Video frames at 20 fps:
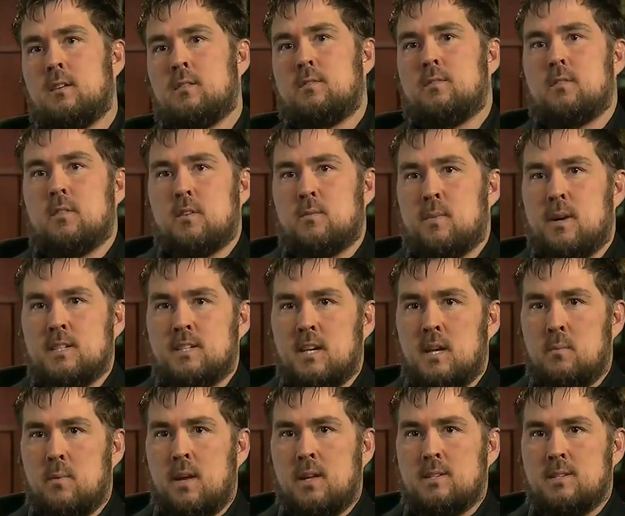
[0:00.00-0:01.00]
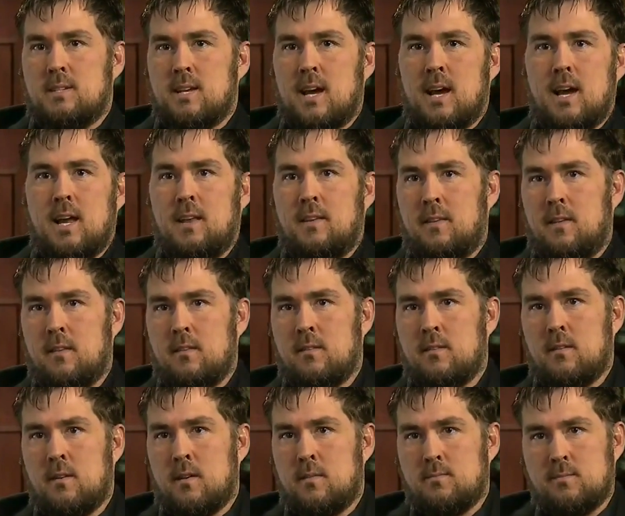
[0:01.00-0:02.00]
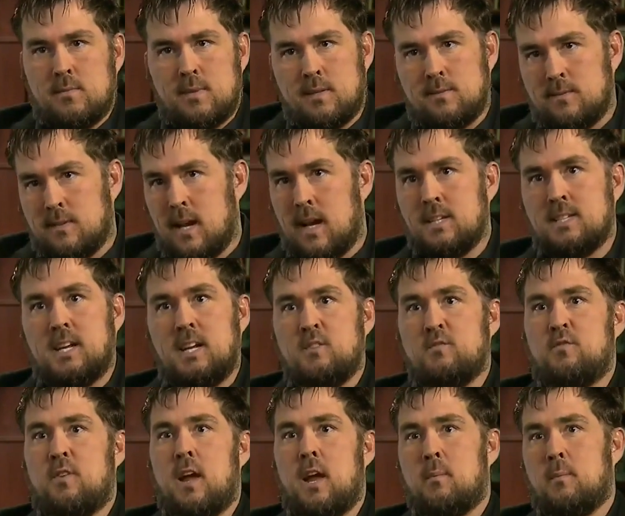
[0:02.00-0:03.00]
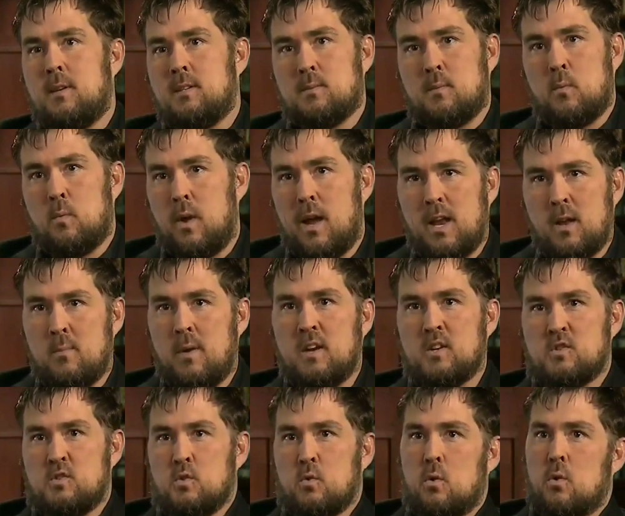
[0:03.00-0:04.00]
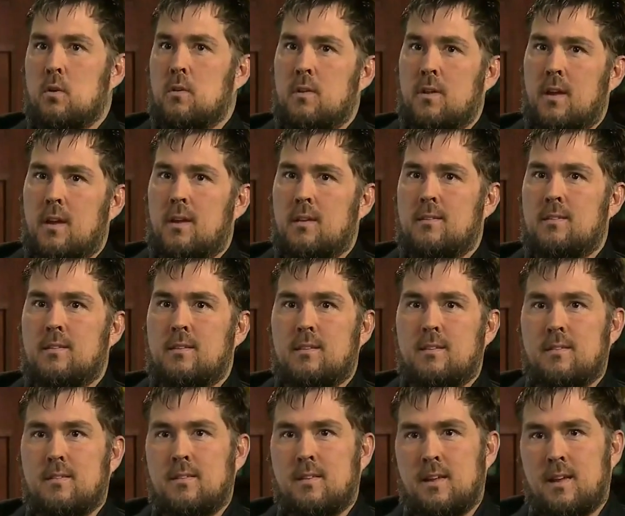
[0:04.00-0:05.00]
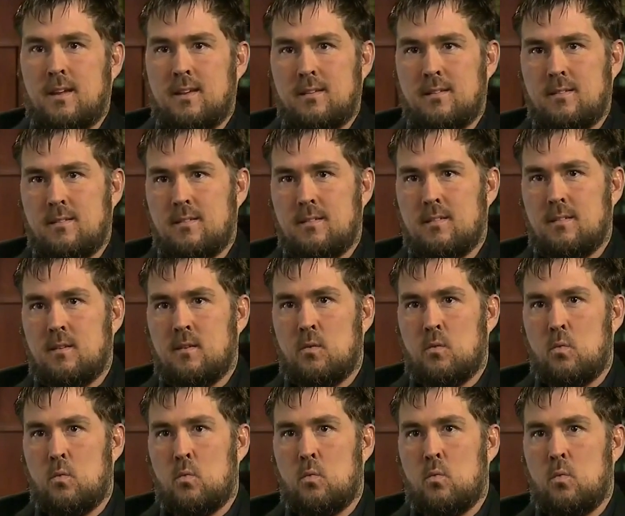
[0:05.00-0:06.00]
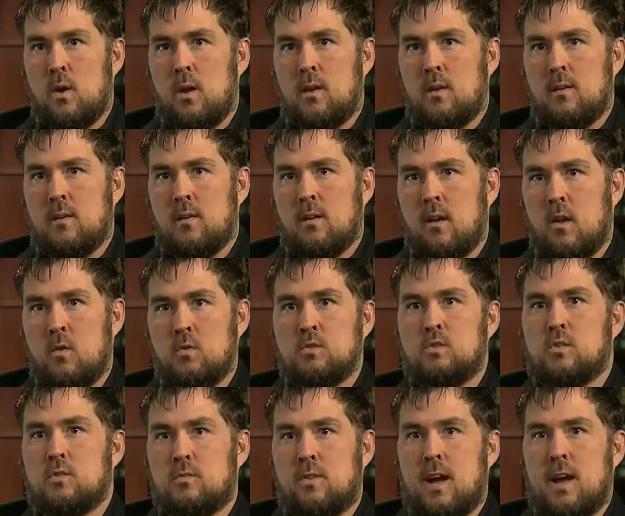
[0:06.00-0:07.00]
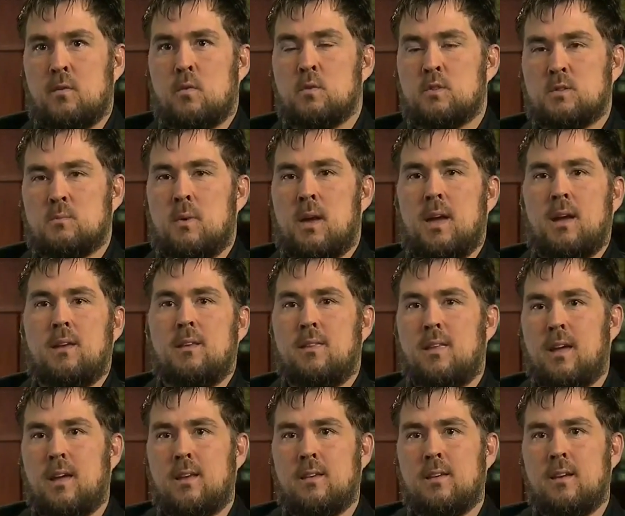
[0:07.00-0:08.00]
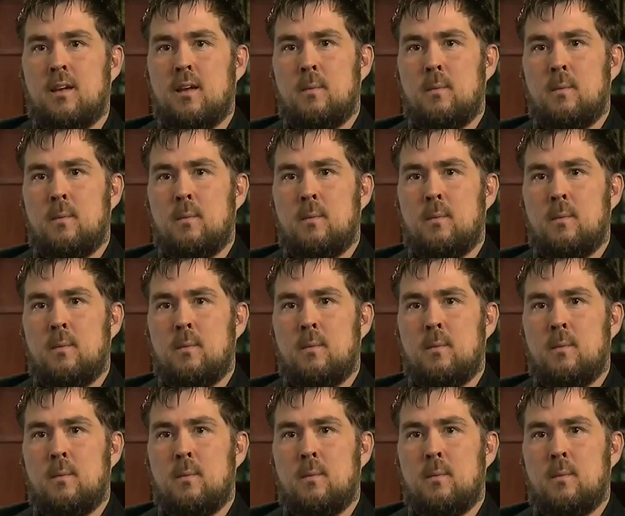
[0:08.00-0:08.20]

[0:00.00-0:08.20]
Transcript: of my teammates died, and then 19 families. I mean, we had to make sure that when Lone Survivor was made, that